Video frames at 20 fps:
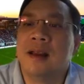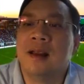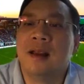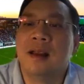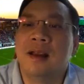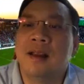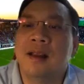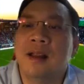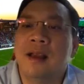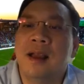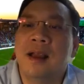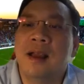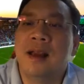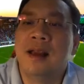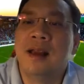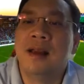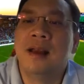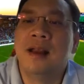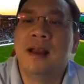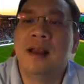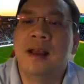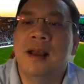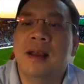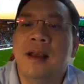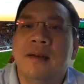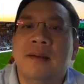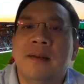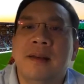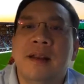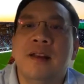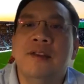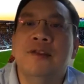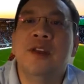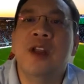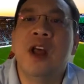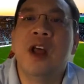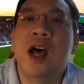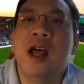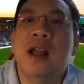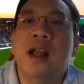And if
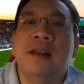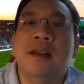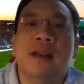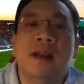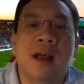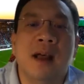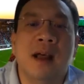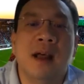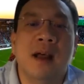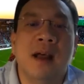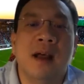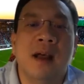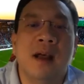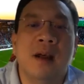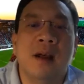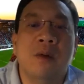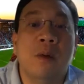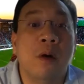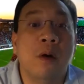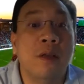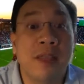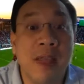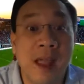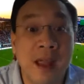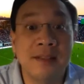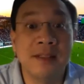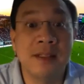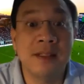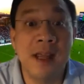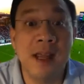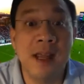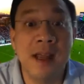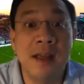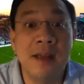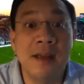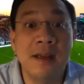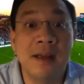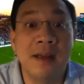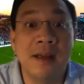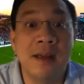not, well, thanks
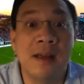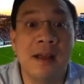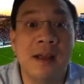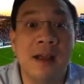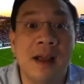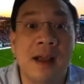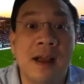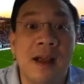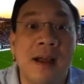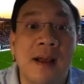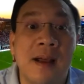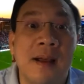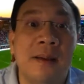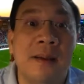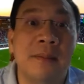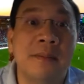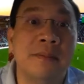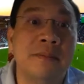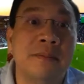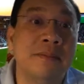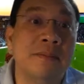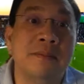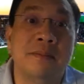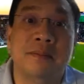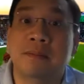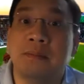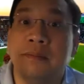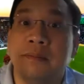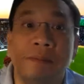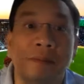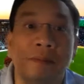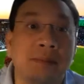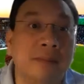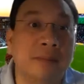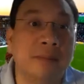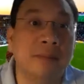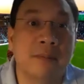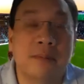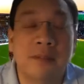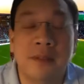again, Mr.
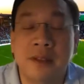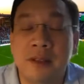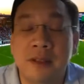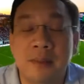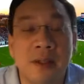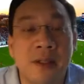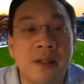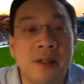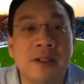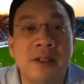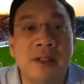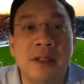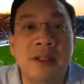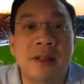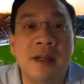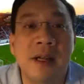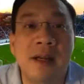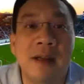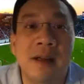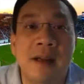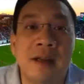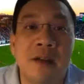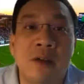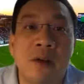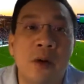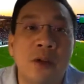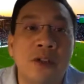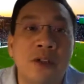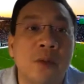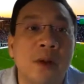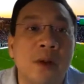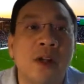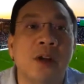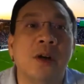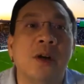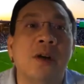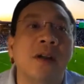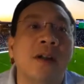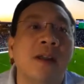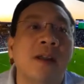Mercer and Coach
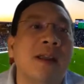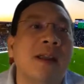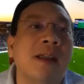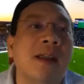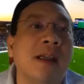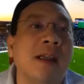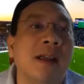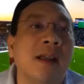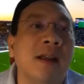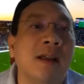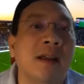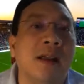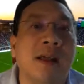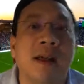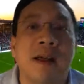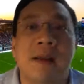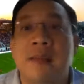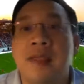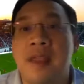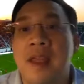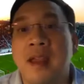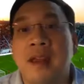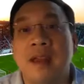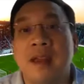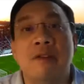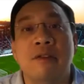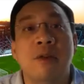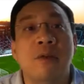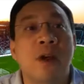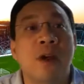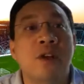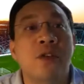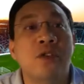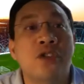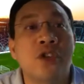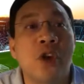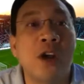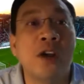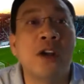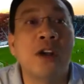Rico. And thank everyone to
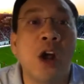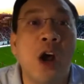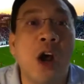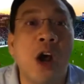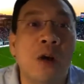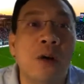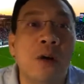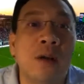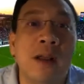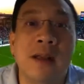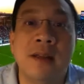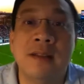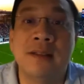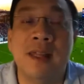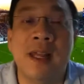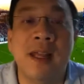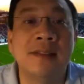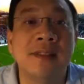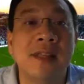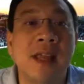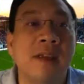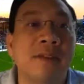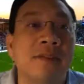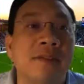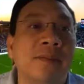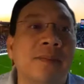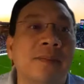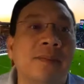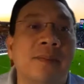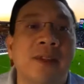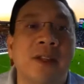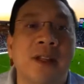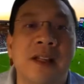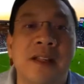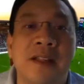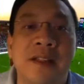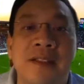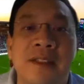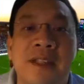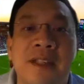join the call, and stay safe
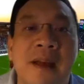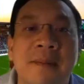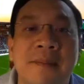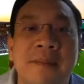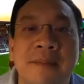during this time.